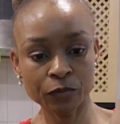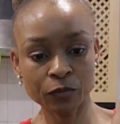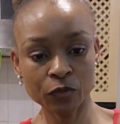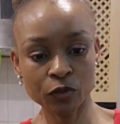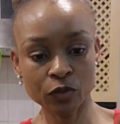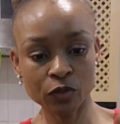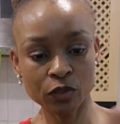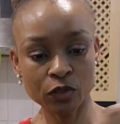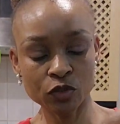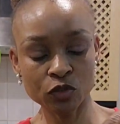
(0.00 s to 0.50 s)
I'm
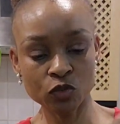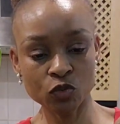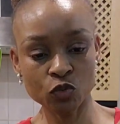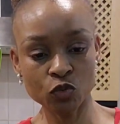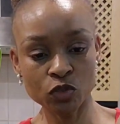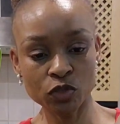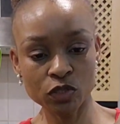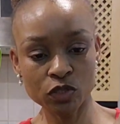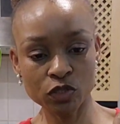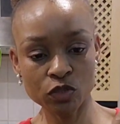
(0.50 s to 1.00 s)
gonna
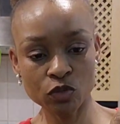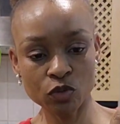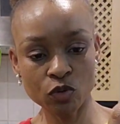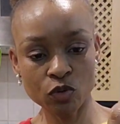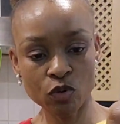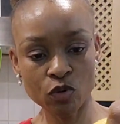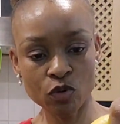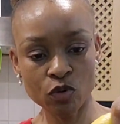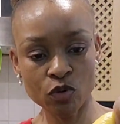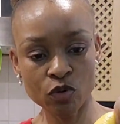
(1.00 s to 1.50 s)
squeeze it
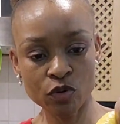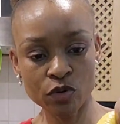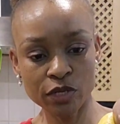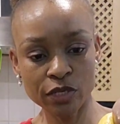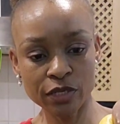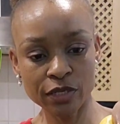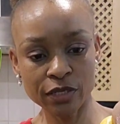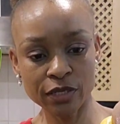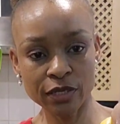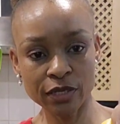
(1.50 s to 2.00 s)
all
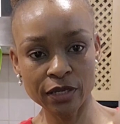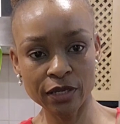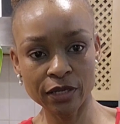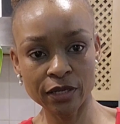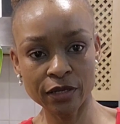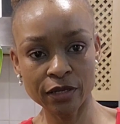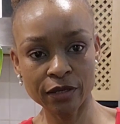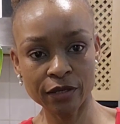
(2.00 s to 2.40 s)
in there,